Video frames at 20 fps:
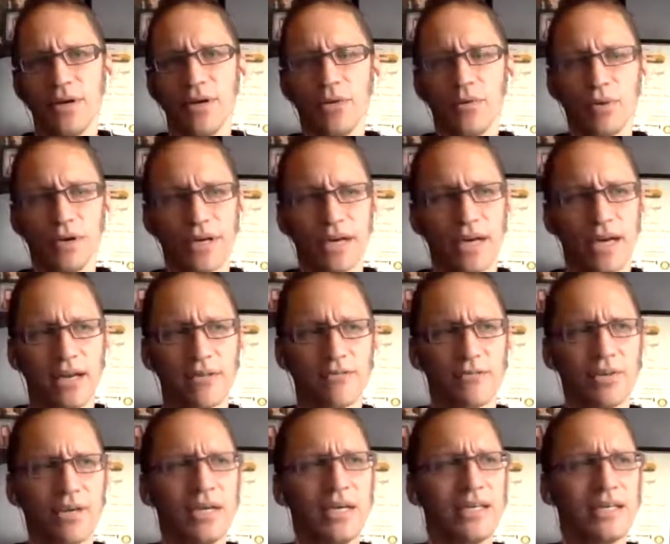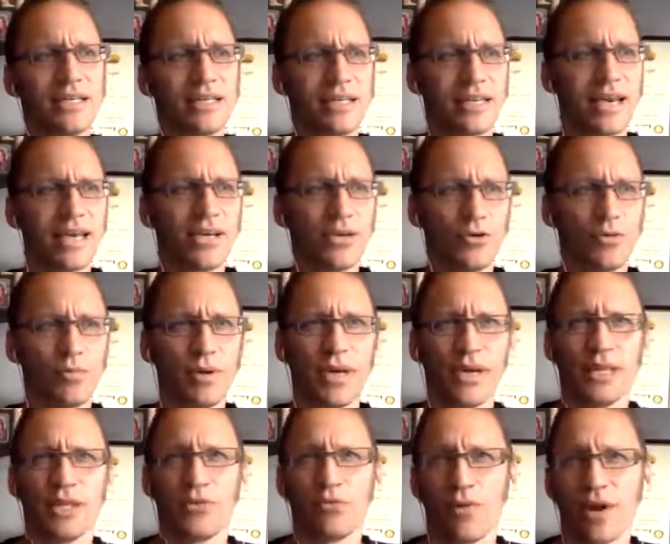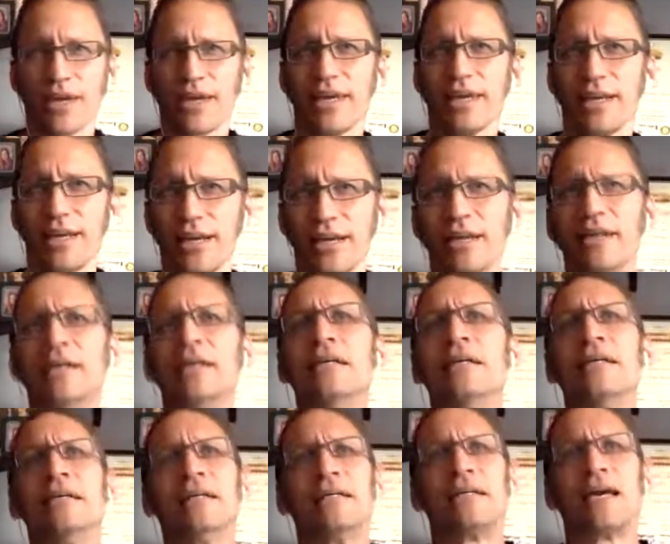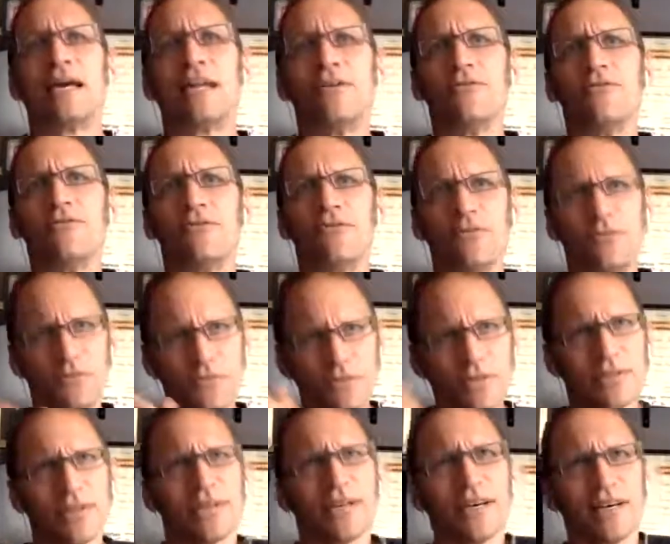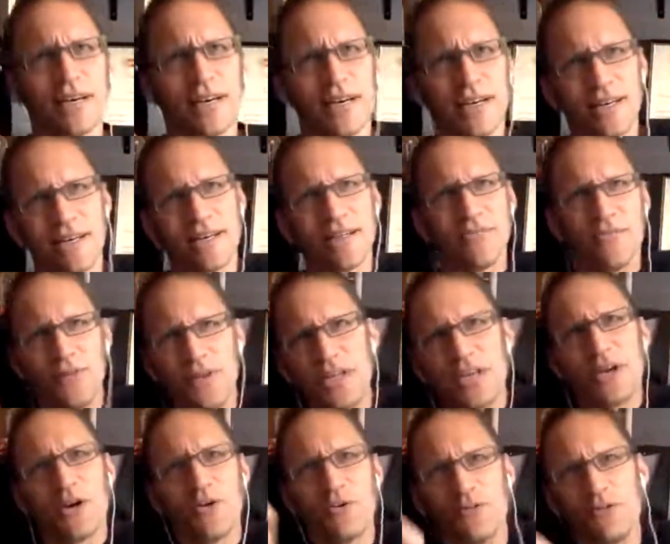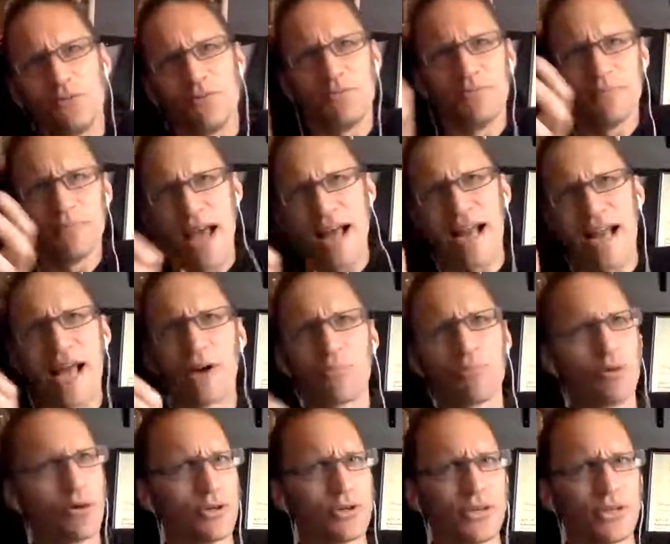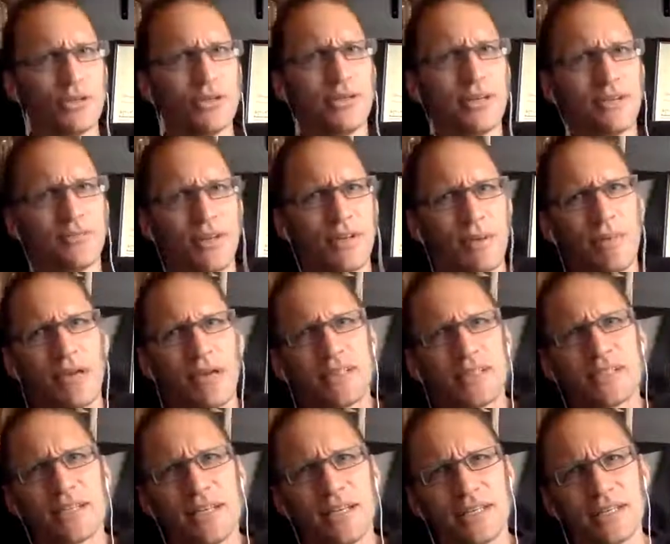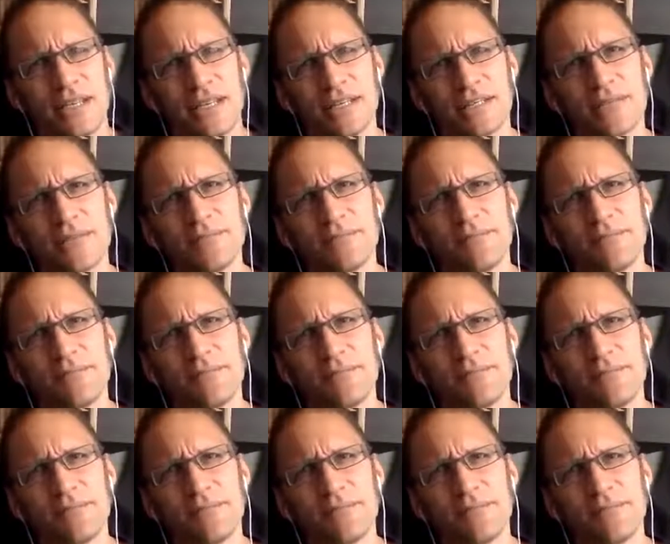we can kind of get you being the regular kind of video hangout person, if that makes any sense.